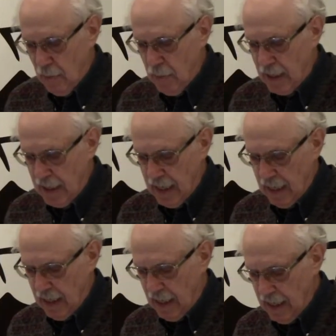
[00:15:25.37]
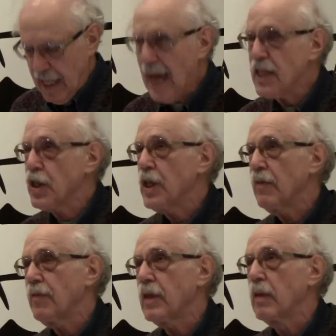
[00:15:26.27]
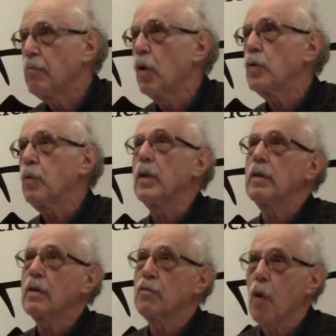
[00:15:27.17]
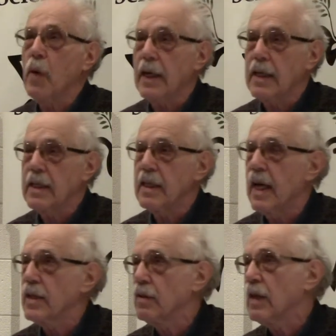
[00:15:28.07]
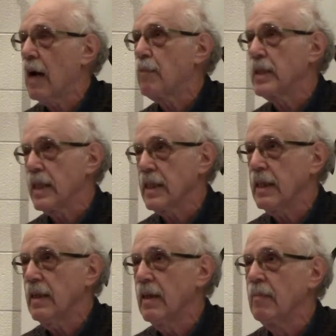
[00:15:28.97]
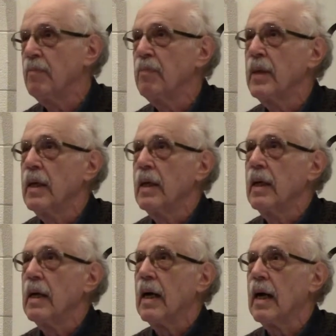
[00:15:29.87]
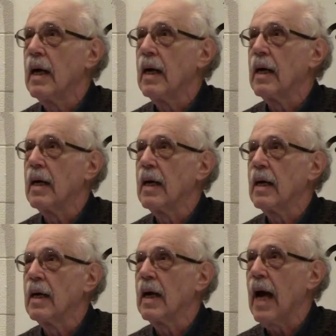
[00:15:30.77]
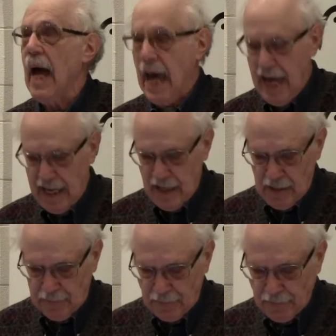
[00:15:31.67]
But that shifted both with growing international competition and